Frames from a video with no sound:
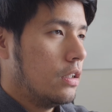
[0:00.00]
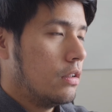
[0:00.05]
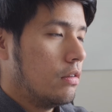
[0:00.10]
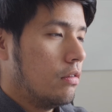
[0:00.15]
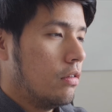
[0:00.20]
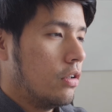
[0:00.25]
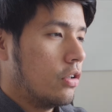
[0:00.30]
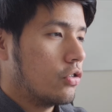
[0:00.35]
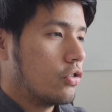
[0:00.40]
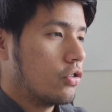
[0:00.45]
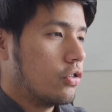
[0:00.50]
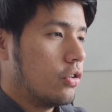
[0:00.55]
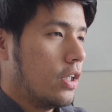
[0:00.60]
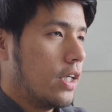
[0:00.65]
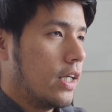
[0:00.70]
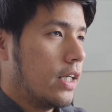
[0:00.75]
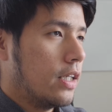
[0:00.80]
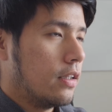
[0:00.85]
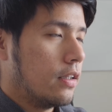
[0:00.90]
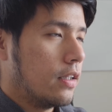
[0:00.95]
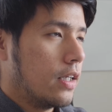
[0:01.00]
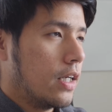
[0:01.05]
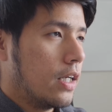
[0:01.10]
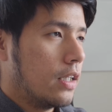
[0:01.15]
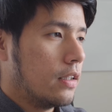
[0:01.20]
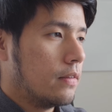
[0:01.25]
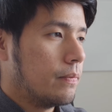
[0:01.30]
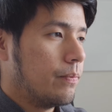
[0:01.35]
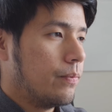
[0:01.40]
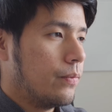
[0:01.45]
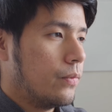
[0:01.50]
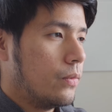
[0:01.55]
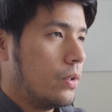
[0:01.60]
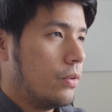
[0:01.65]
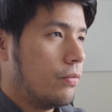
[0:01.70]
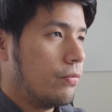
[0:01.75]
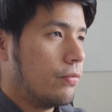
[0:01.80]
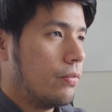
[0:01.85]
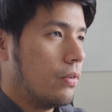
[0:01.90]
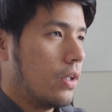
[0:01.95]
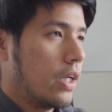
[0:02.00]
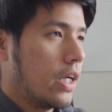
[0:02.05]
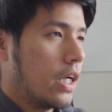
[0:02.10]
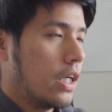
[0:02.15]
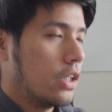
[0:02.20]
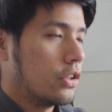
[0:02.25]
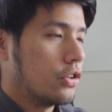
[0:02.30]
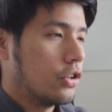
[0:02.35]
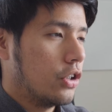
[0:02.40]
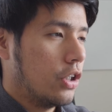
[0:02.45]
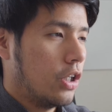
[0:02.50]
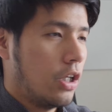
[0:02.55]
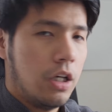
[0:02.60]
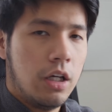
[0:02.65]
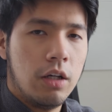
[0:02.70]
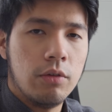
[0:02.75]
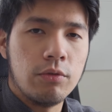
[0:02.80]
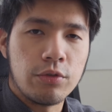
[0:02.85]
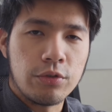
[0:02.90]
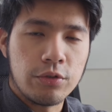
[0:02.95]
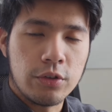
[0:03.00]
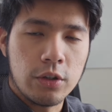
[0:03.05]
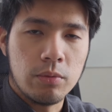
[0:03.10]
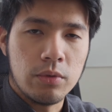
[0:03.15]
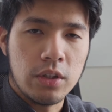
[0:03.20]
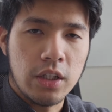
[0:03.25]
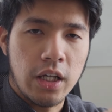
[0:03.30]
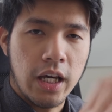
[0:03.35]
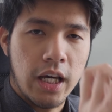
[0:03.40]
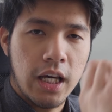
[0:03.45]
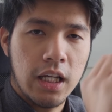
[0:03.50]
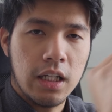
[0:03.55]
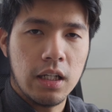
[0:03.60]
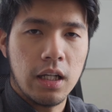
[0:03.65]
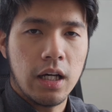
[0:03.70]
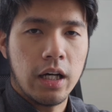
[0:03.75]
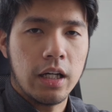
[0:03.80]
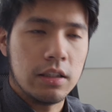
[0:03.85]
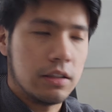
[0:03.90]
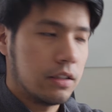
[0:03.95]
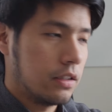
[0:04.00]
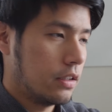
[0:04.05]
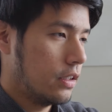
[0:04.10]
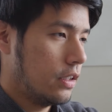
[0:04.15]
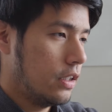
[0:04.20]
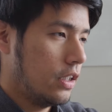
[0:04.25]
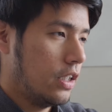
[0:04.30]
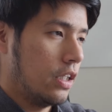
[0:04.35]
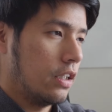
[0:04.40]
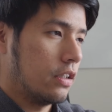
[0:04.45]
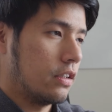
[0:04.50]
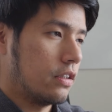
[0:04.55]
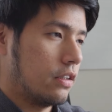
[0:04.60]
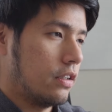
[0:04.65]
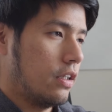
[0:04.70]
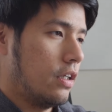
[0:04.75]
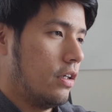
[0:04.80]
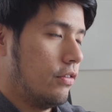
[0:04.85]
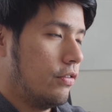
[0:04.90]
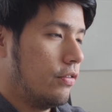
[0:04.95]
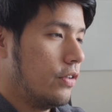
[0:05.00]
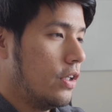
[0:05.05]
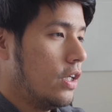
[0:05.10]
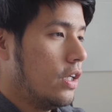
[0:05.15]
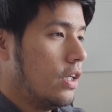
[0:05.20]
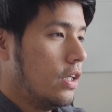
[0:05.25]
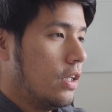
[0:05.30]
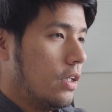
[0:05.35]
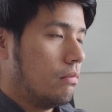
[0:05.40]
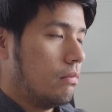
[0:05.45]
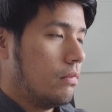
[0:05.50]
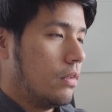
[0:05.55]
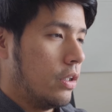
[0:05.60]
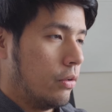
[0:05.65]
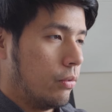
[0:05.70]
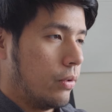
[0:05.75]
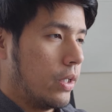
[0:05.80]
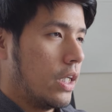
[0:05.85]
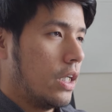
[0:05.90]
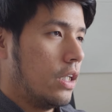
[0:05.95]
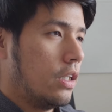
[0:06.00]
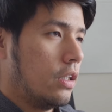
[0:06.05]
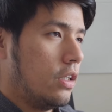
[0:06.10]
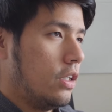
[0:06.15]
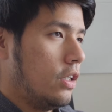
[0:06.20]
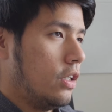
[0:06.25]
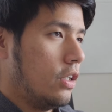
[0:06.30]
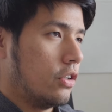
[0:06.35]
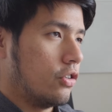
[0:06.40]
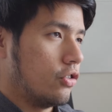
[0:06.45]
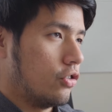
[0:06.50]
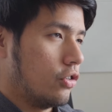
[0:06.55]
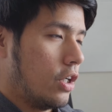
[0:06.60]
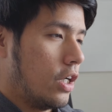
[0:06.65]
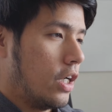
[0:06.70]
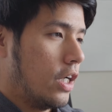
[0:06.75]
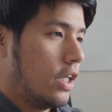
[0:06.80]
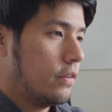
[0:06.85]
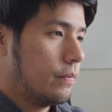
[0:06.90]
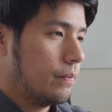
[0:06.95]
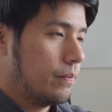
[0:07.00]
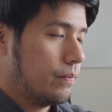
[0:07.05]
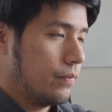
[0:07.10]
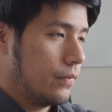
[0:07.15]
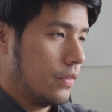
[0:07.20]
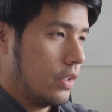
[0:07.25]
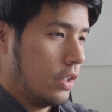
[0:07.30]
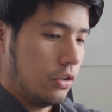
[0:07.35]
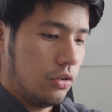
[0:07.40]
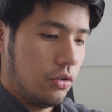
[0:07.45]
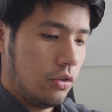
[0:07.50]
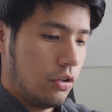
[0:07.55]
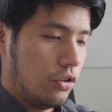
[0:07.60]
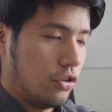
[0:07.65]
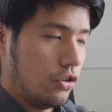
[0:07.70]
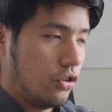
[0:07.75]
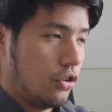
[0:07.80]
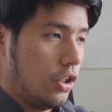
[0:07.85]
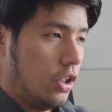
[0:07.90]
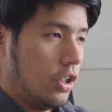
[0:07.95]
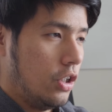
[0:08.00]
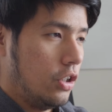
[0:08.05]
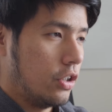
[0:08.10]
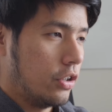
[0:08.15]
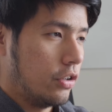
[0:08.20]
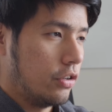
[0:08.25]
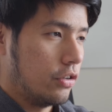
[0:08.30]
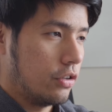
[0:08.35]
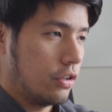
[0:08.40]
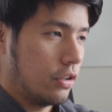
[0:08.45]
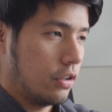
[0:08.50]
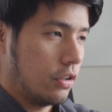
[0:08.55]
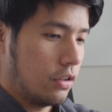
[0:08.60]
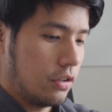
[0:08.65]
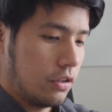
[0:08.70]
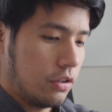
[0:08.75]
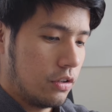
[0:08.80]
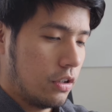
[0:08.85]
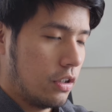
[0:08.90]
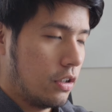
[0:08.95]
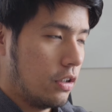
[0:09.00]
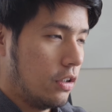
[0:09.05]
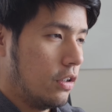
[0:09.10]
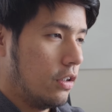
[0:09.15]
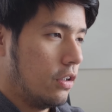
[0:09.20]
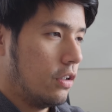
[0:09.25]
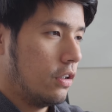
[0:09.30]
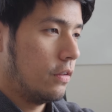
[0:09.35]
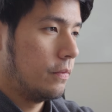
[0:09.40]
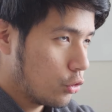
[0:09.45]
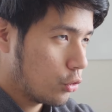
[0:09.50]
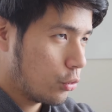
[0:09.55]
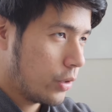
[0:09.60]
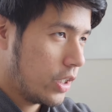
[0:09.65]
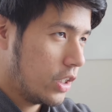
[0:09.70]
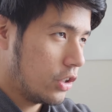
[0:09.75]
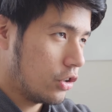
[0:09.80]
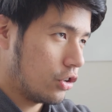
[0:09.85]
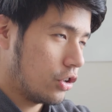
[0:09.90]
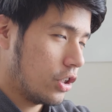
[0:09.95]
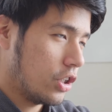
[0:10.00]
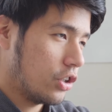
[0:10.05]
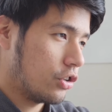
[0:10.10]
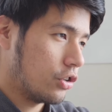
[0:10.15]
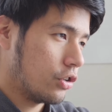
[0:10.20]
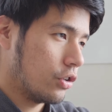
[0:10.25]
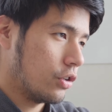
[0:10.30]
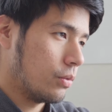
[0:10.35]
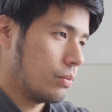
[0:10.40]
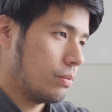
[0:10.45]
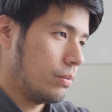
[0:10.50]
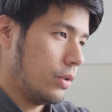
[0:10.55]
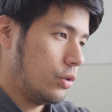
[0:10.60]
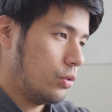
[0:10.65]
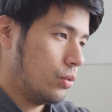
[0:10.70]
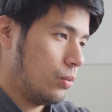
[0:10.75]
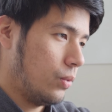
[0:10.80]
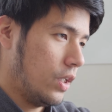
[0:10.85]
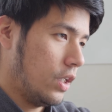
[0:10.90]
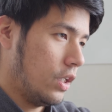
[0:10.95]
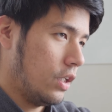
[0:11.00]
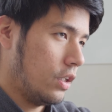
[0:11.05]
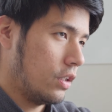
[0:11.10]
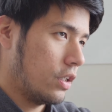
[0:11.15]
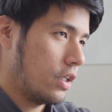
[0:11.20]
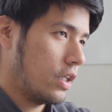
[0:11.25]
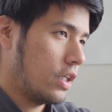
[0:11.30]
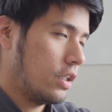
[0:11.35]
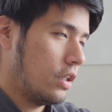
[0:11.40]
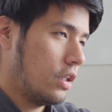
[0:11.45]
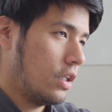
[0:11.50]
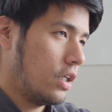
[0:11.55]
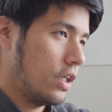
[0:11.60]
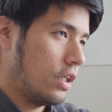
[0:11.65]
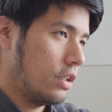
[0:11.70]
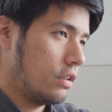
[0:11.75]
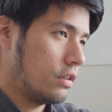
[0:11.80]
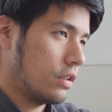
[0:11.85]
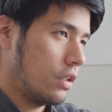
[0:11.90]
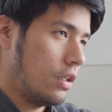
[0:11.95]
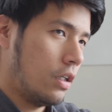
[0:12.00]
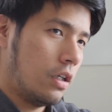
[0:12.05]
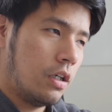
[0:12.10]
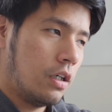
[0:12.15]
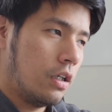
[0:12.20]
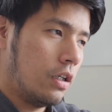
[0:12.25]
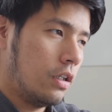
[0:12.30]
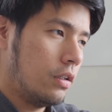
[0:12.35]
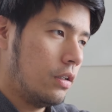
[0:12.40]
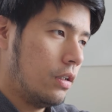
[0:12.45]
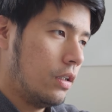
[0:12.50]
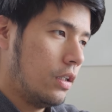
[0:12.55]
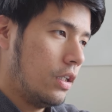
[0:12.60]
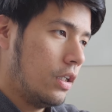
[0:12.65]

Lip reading: it looks like that the flash came from the headlights itself. In reality it's not. As you can see, there's a subtle transition between the headlights on